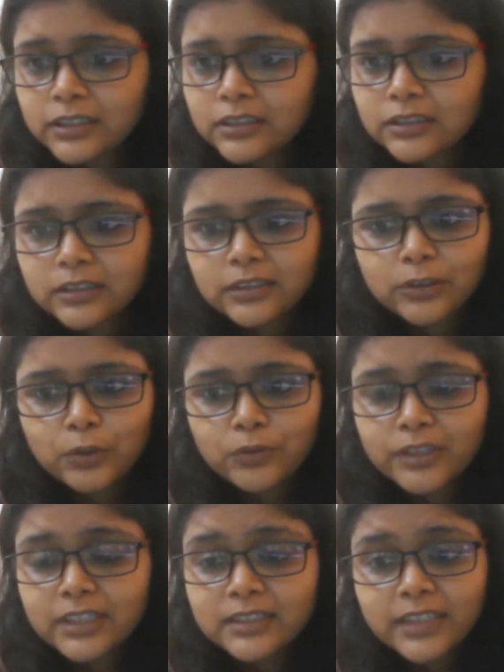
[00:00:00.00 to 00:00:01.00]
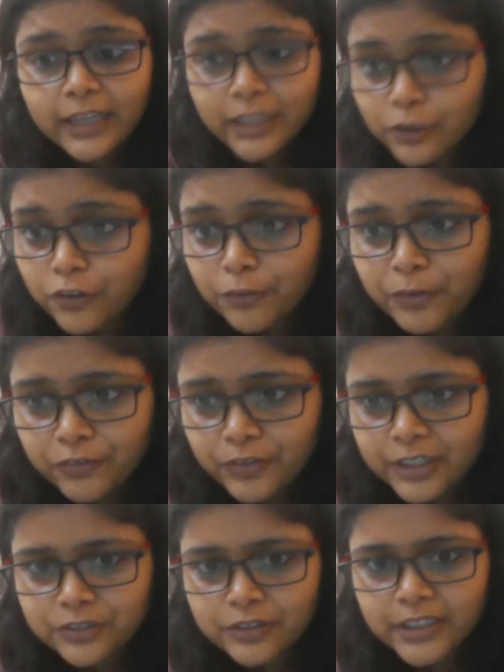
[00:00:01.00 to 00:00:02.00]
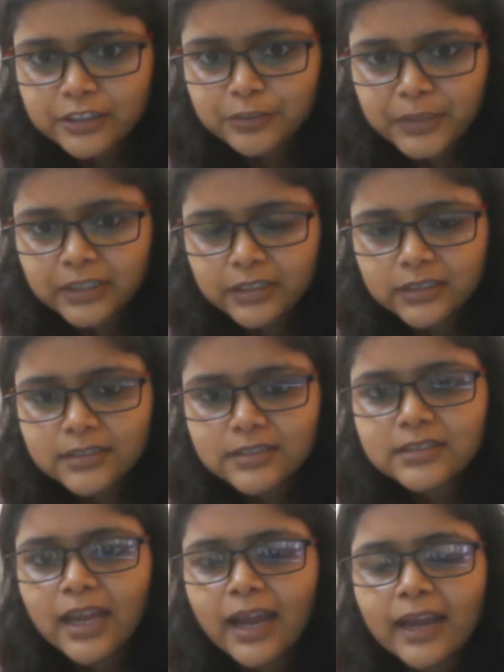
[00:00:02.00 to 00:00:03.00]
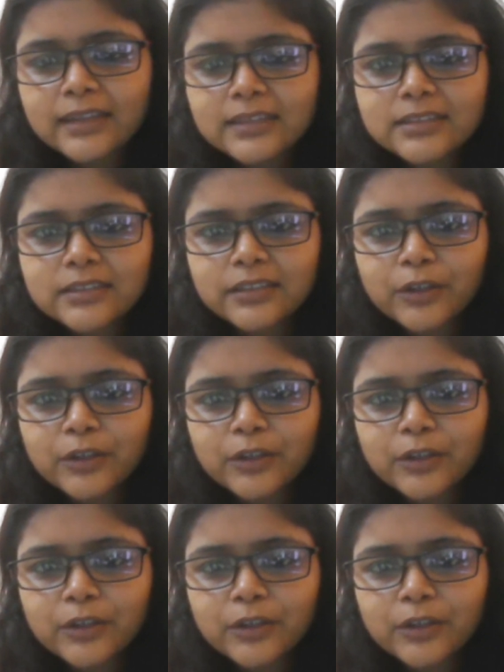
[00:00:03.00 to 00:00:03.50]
over a decade of professional experience, and